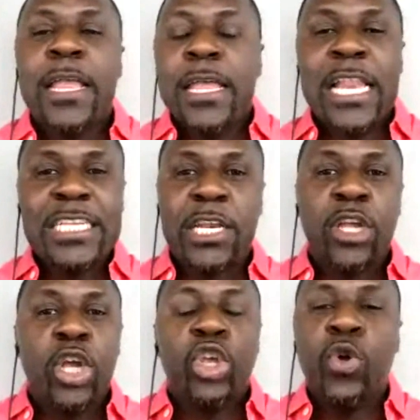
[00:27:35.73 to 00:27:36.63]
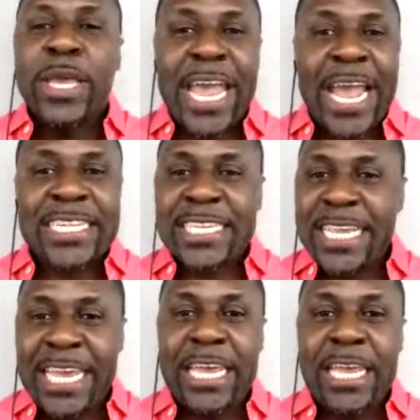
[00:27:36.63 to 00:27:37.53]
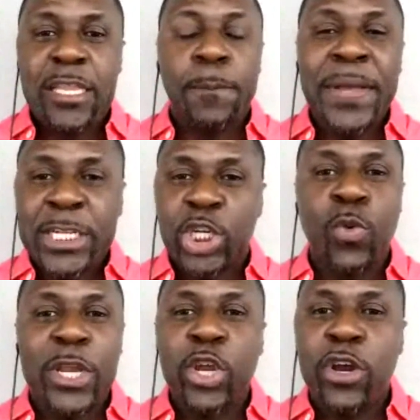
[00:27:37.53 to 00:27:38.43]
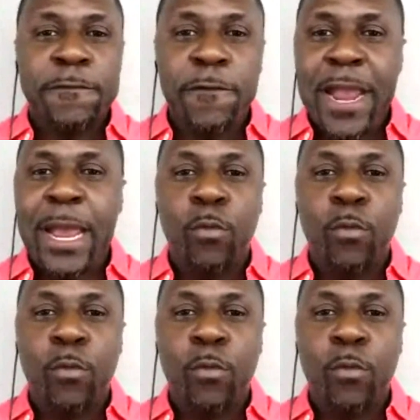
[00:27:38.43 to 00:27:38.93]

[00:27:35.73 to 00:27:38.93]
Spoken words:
Listen, you can't see the picture when you're in the frame.